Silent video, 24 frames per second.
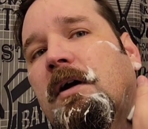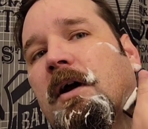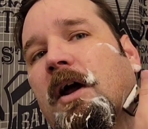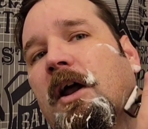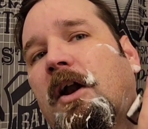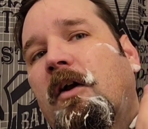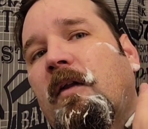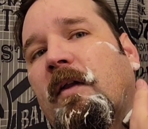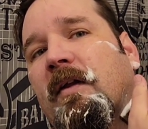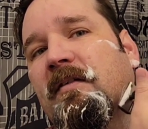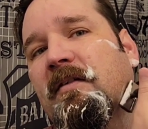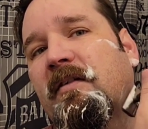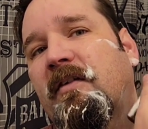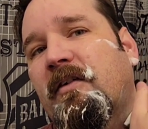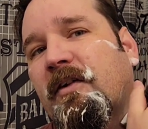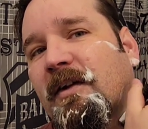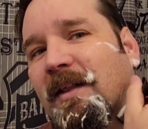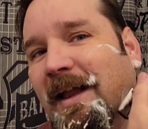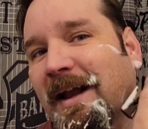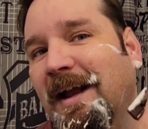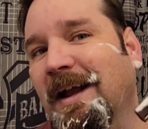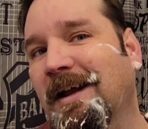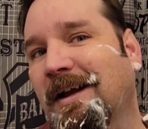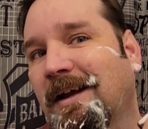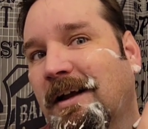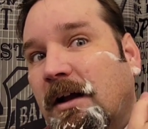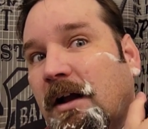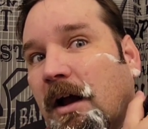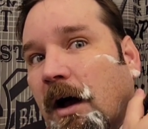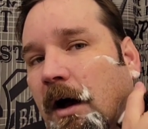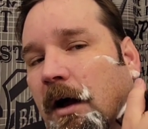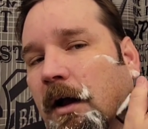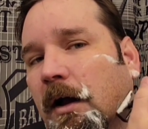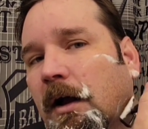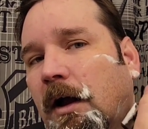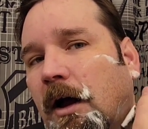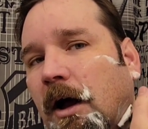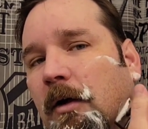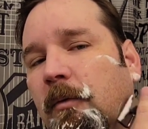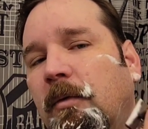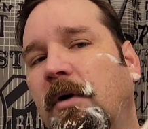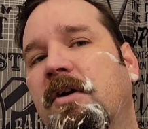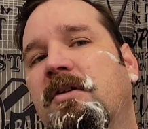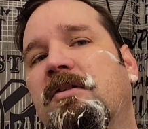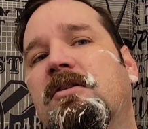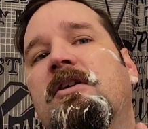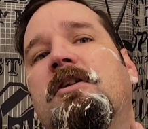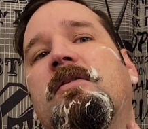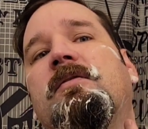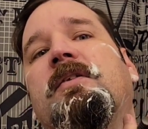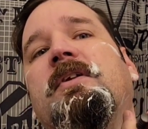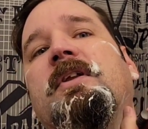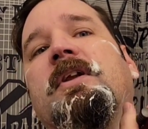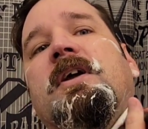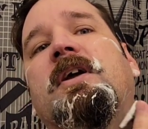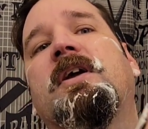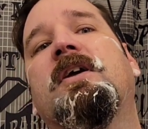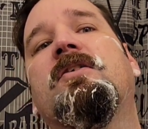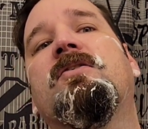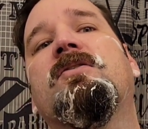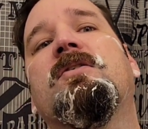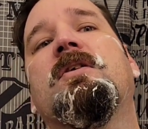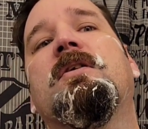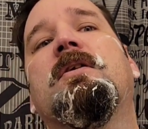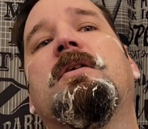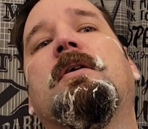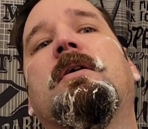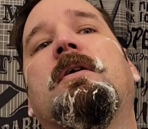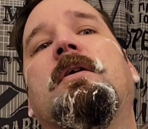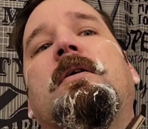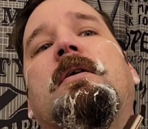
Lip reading: I've ever like cut myself with the Henson.